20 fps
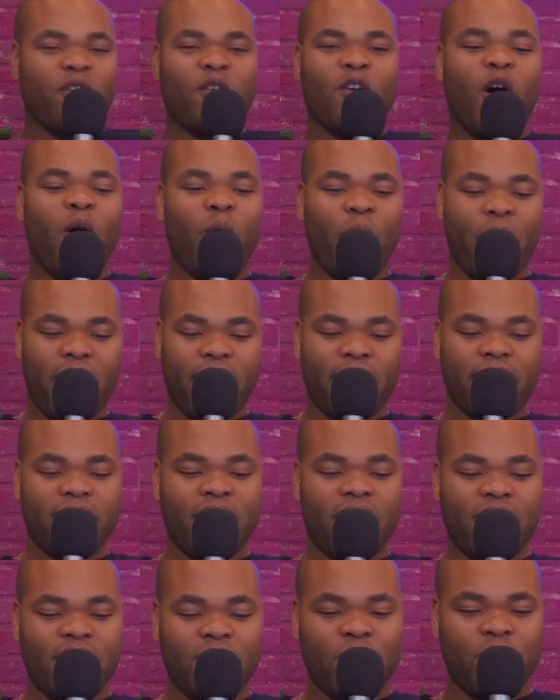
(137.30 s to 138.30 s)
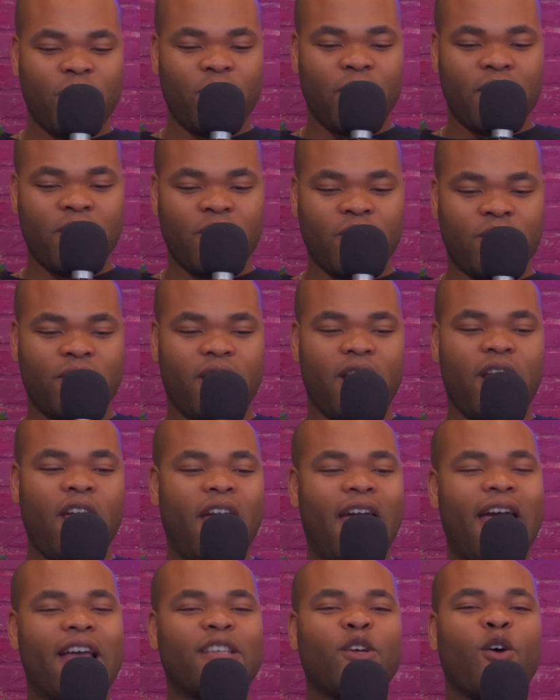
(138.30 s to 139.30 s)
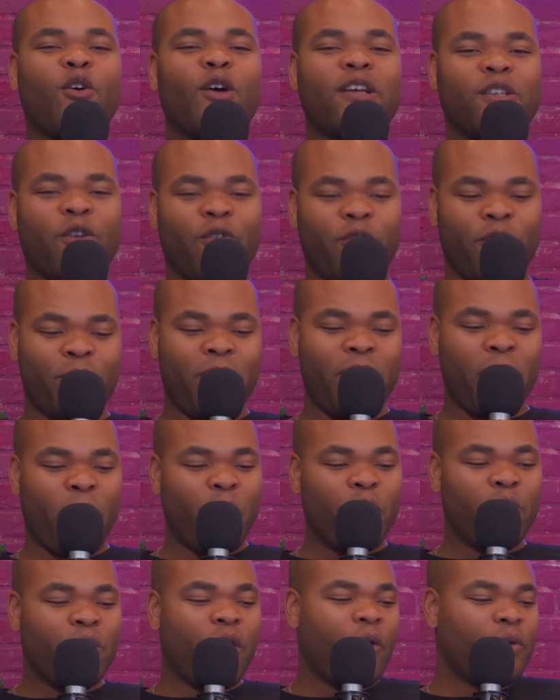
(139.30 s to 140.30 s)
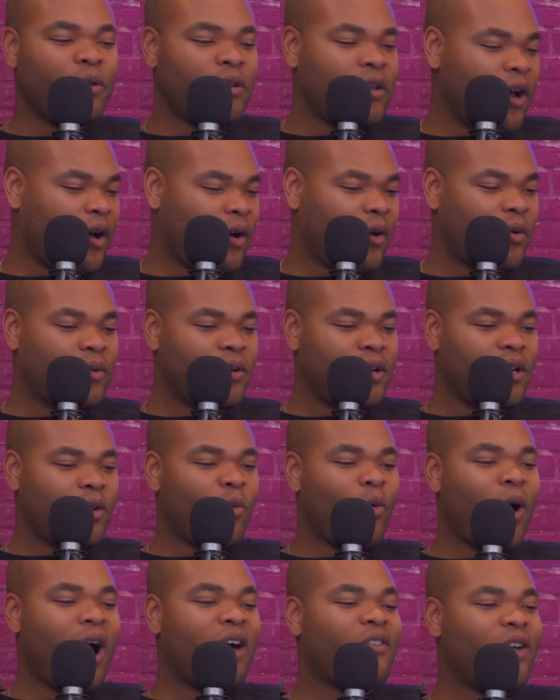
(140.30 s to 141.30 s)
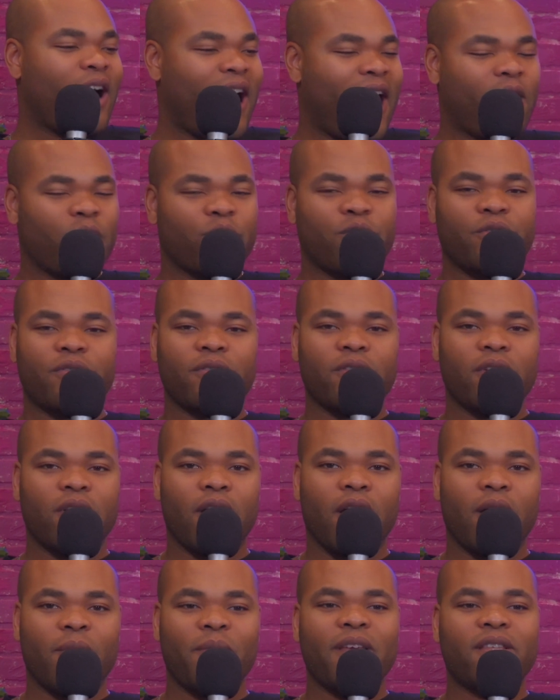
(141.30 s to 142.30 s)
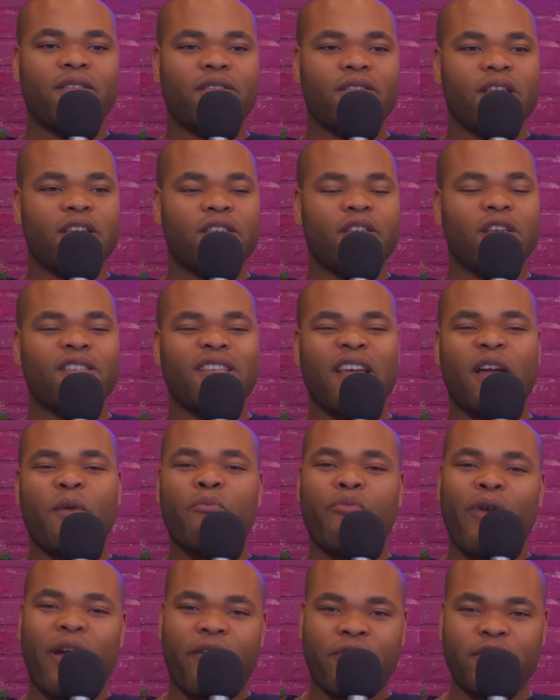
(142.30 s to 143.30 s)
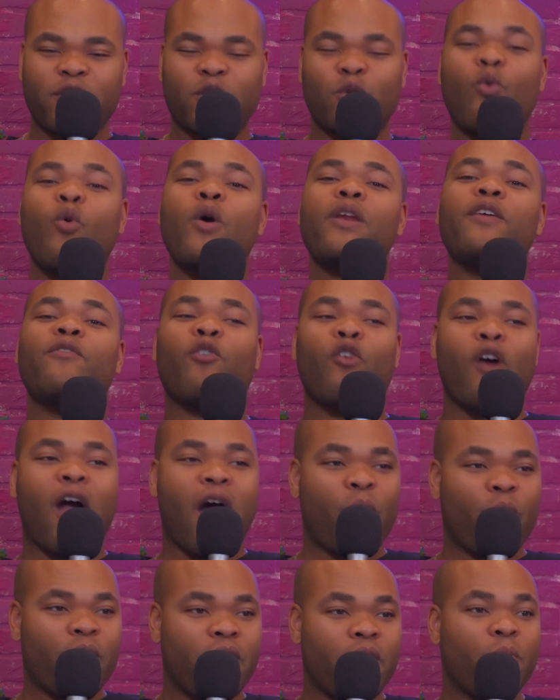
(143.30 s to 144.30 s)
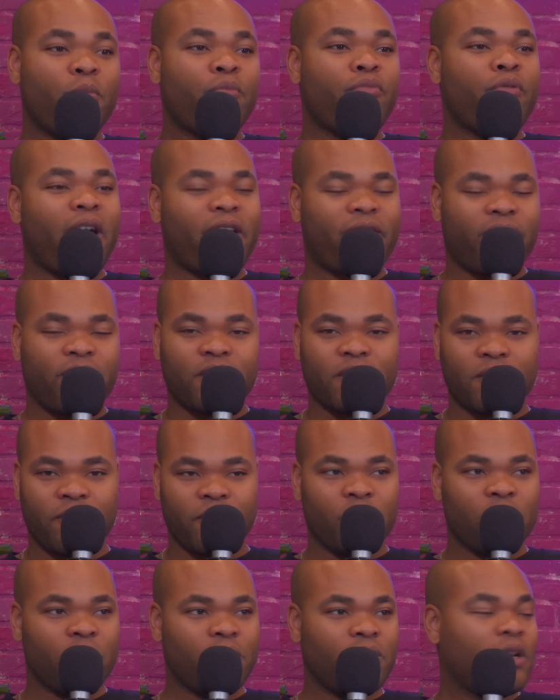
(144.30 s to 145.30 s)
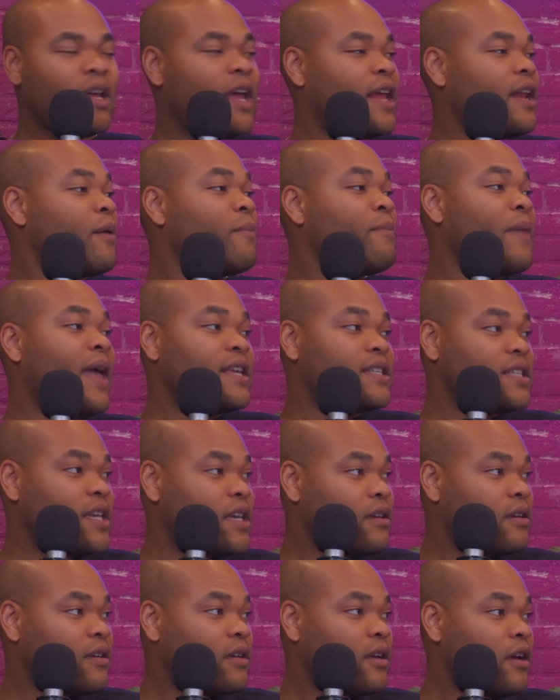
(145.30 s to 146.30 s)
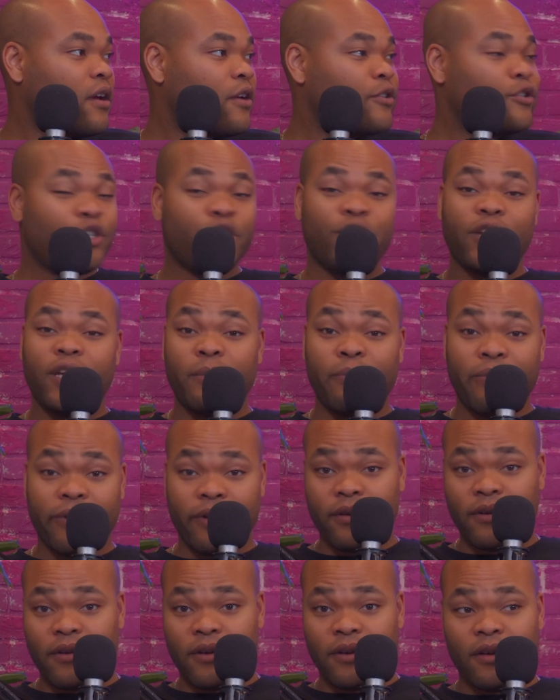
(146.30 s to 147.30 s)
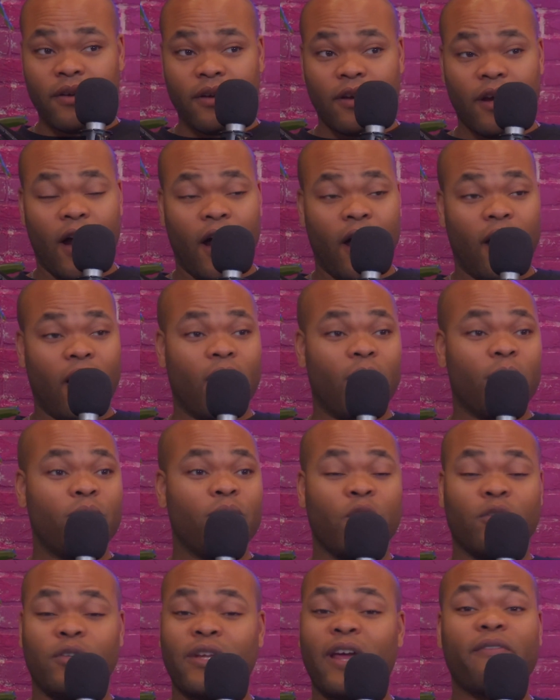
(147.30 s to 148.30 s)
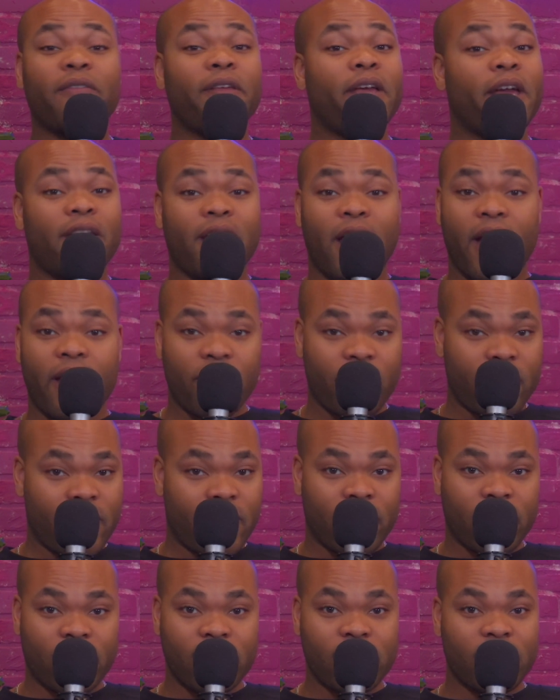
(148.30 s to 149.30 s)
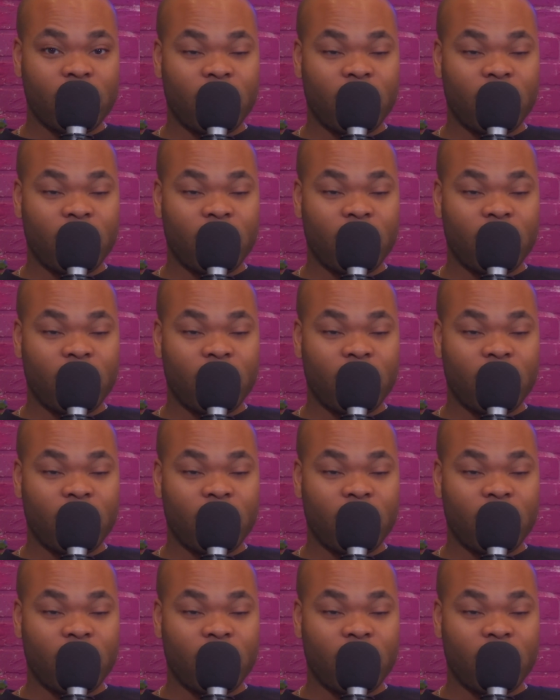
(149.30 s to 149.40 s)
Like you go in and you sit. And so for people who don't know, Waffle House, it's like a breakfast, 24-hour breakfast food, and amazing, cheap. You'll definitely get diarrhea.